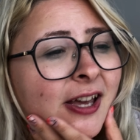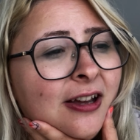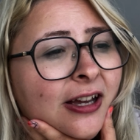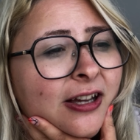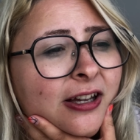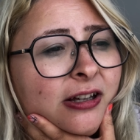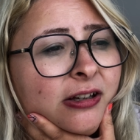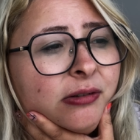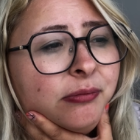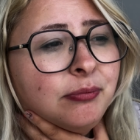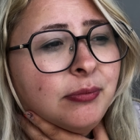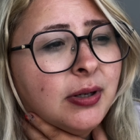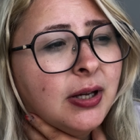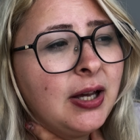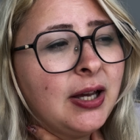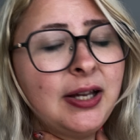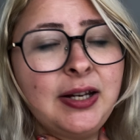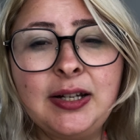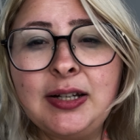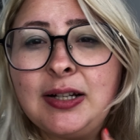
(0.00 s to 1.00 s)
Um,
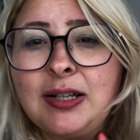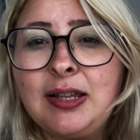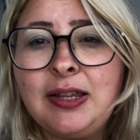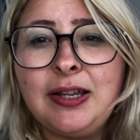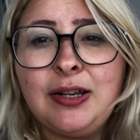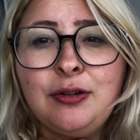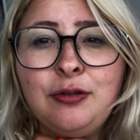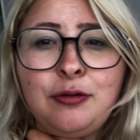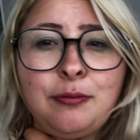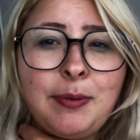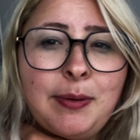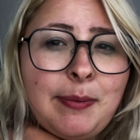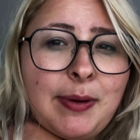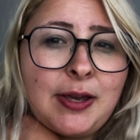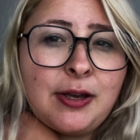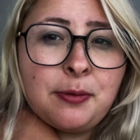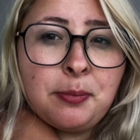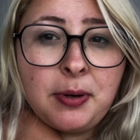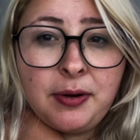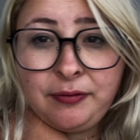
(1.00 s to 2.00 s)
I didn't clean all my
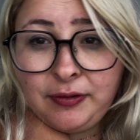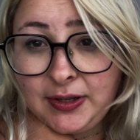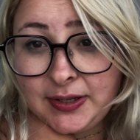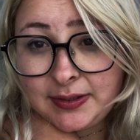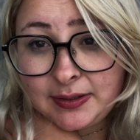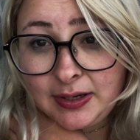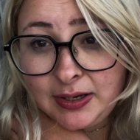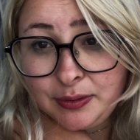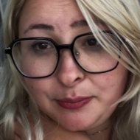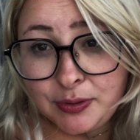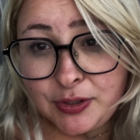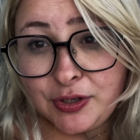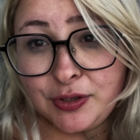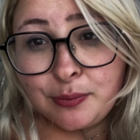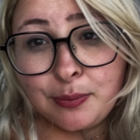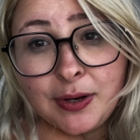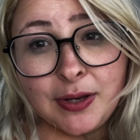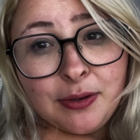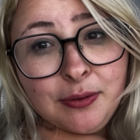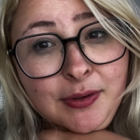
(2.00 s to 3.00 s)
makeup off last night, which is
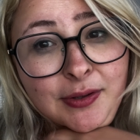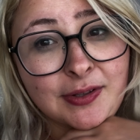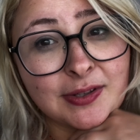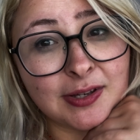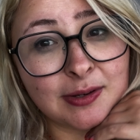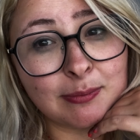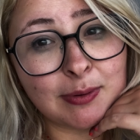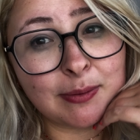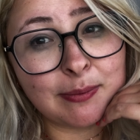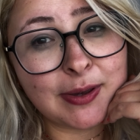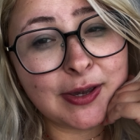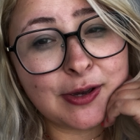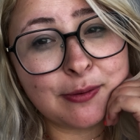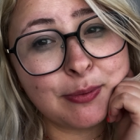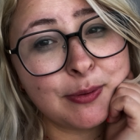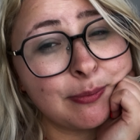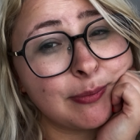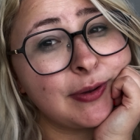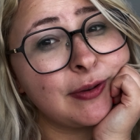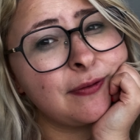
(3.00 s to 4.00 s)
why you can see my makeup
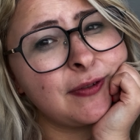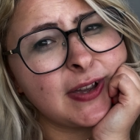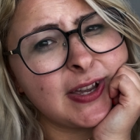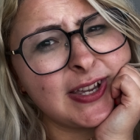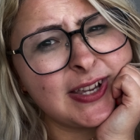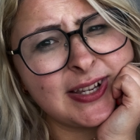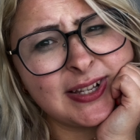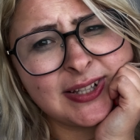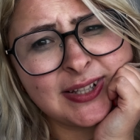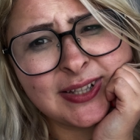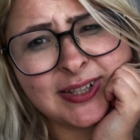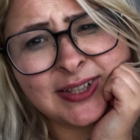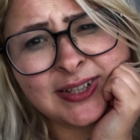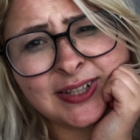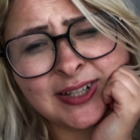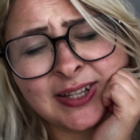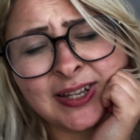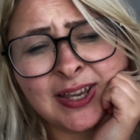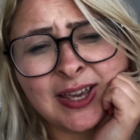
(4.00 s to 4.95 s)
on my face.